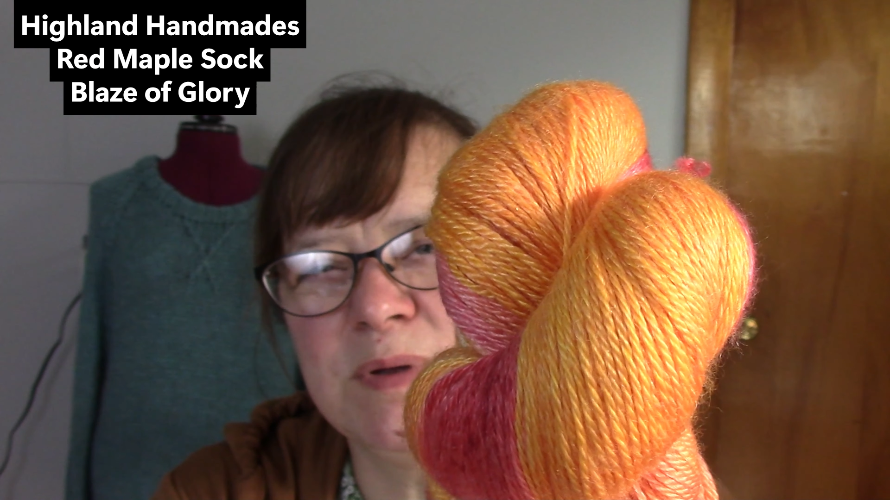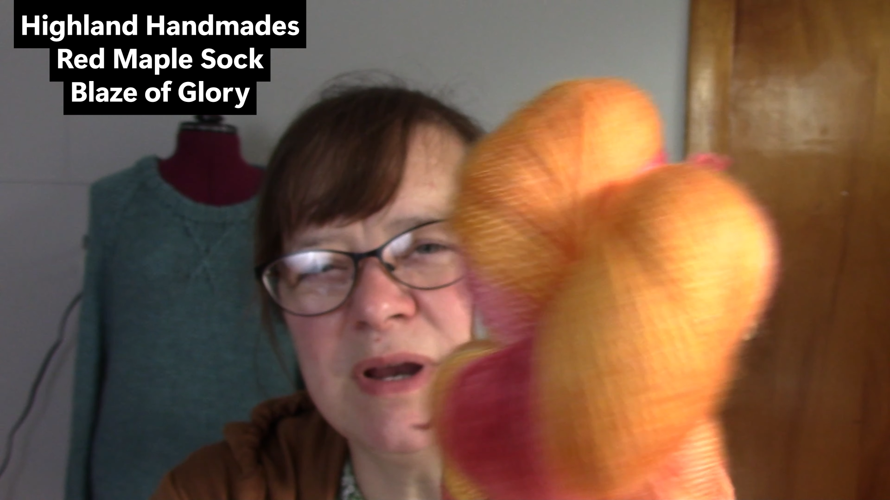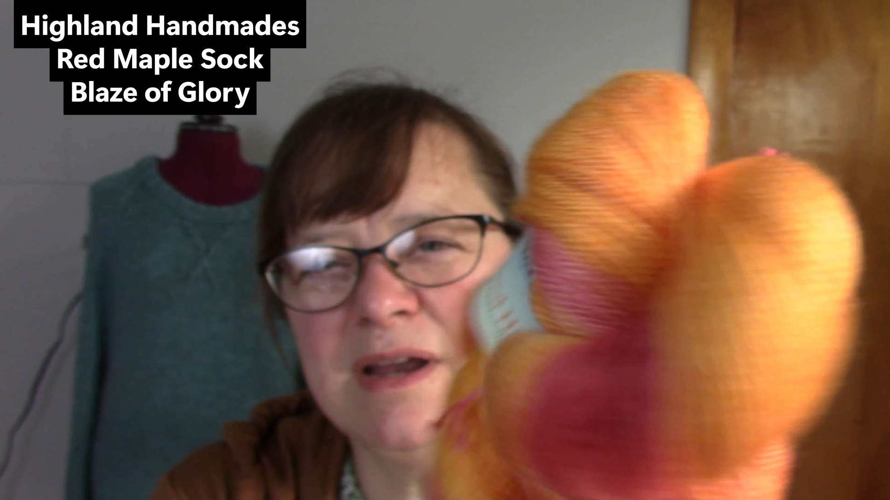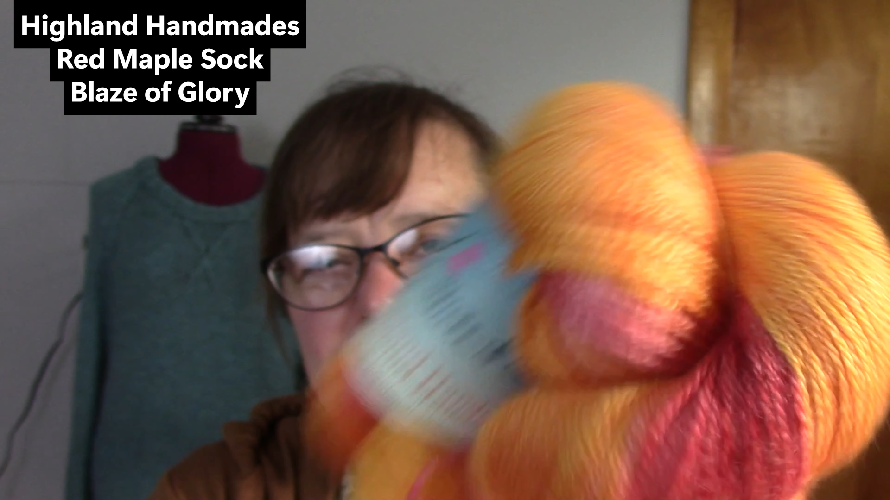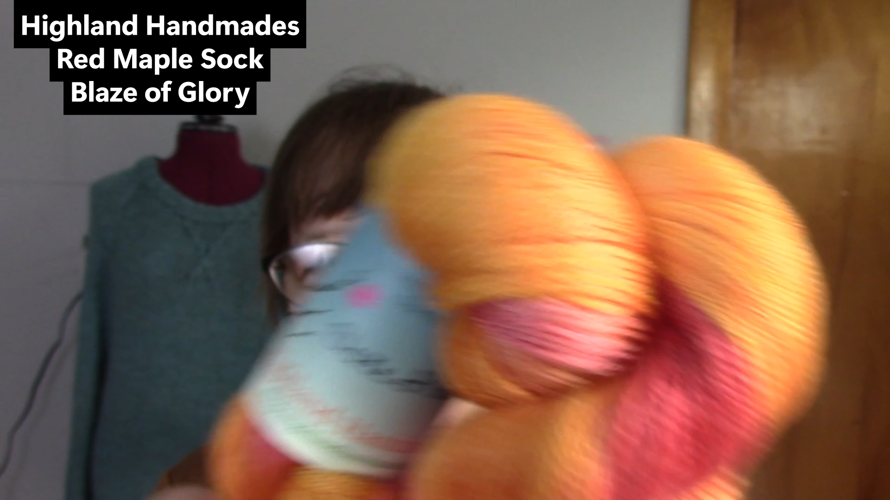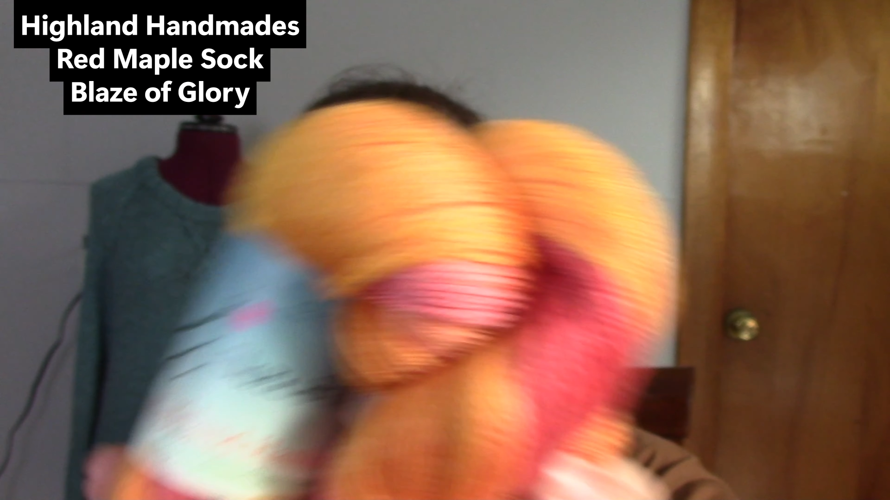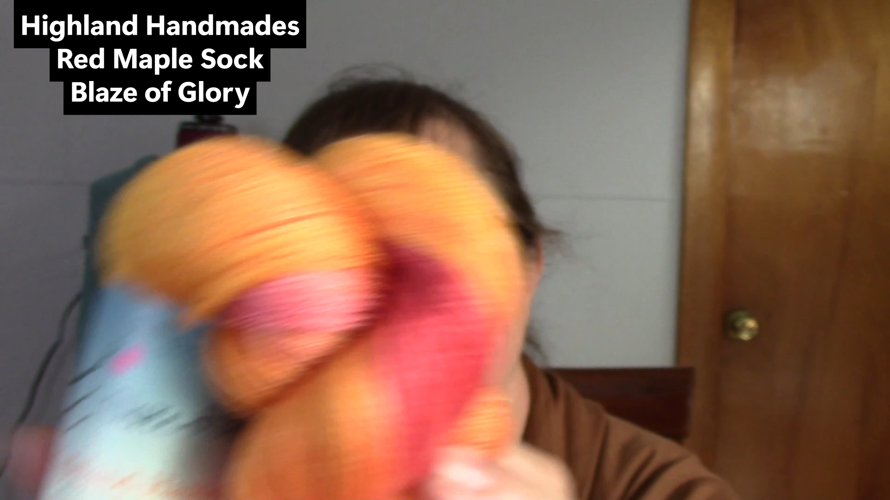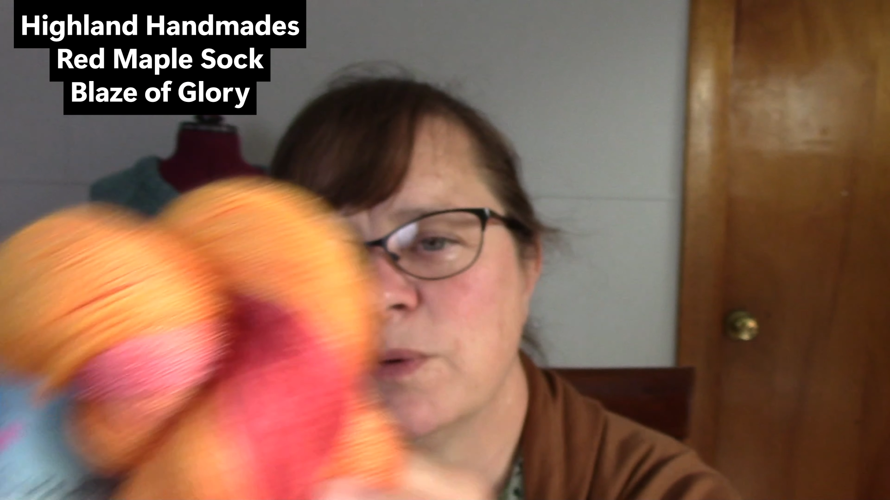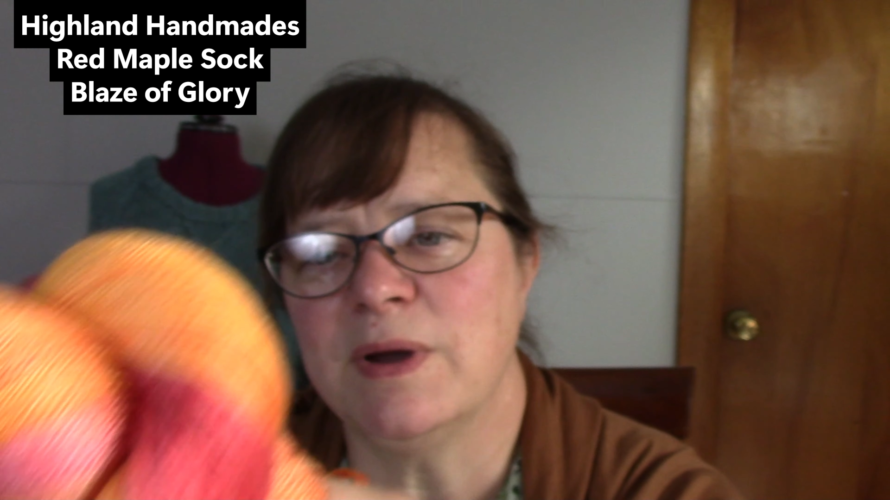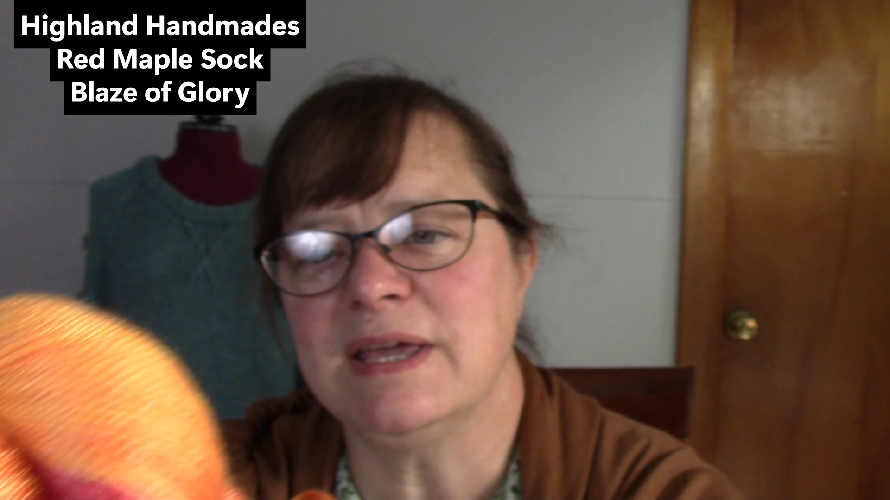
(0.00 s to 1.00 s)
can never
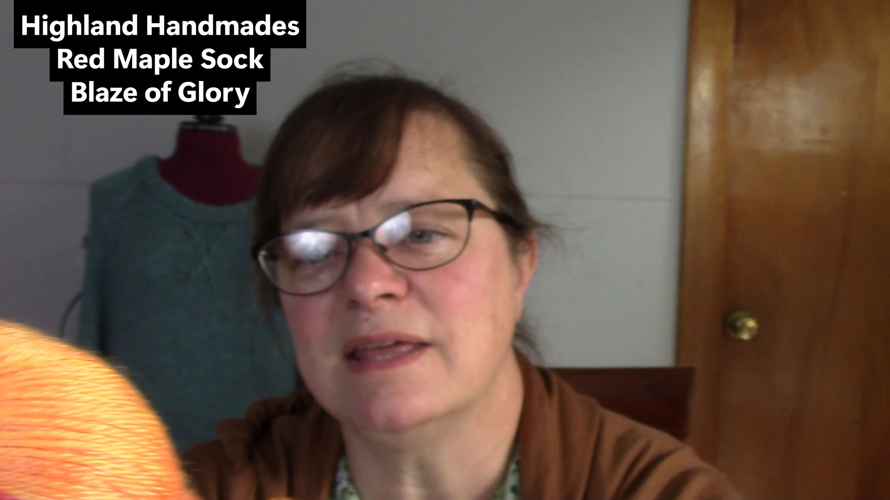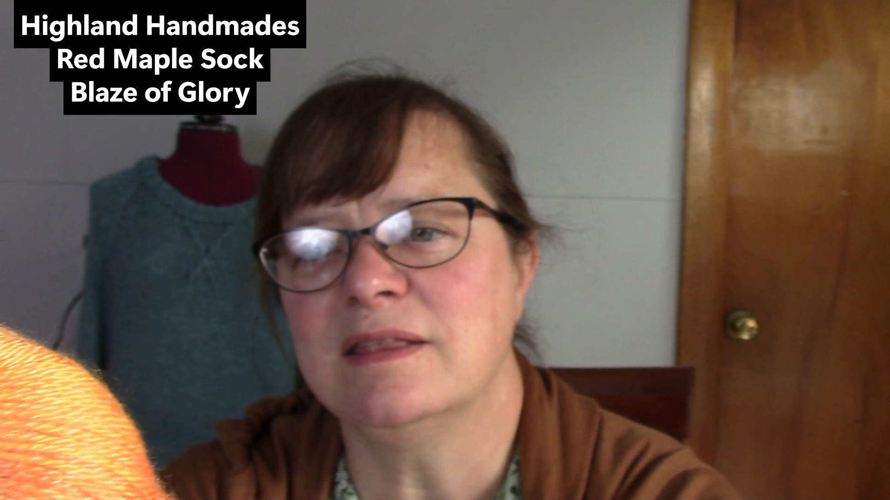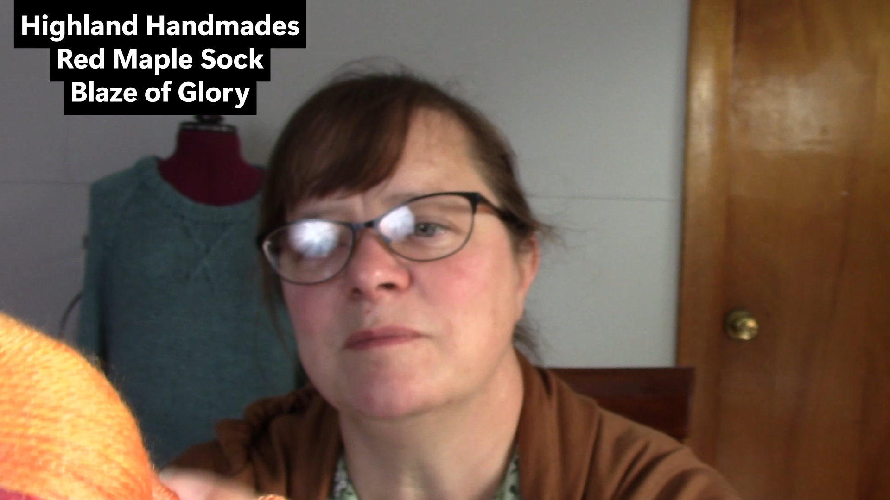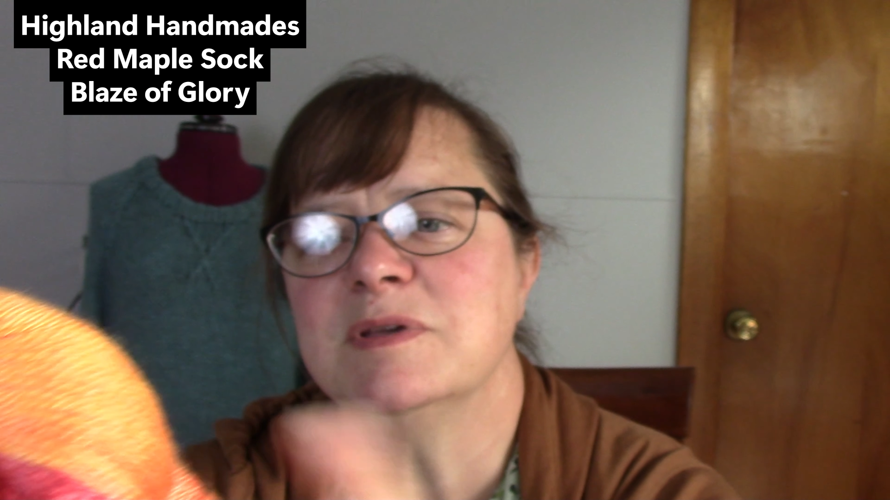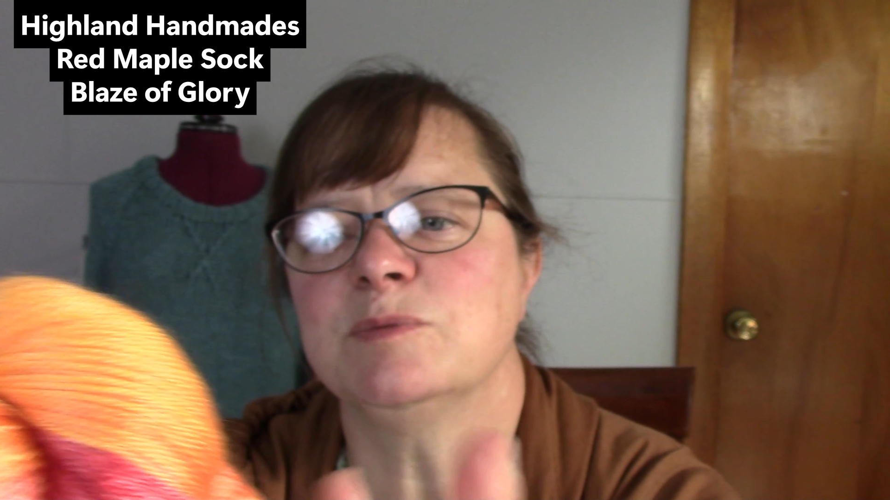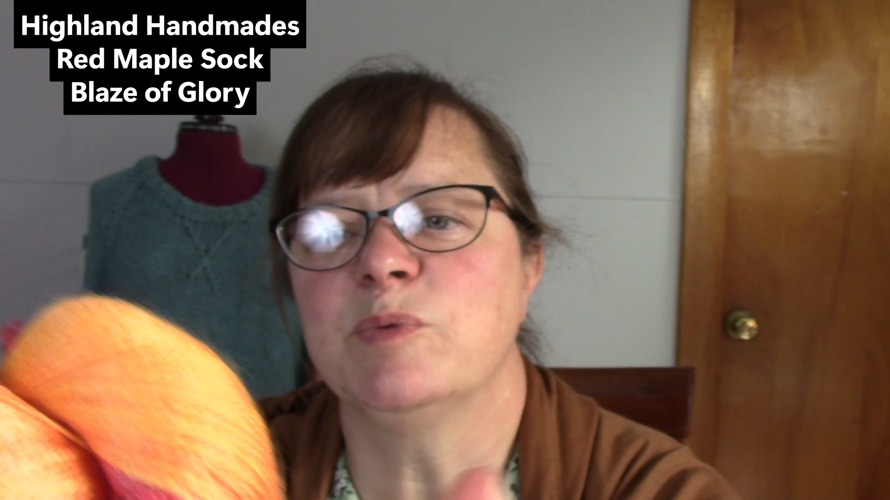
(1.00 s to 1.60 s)
really quite get them as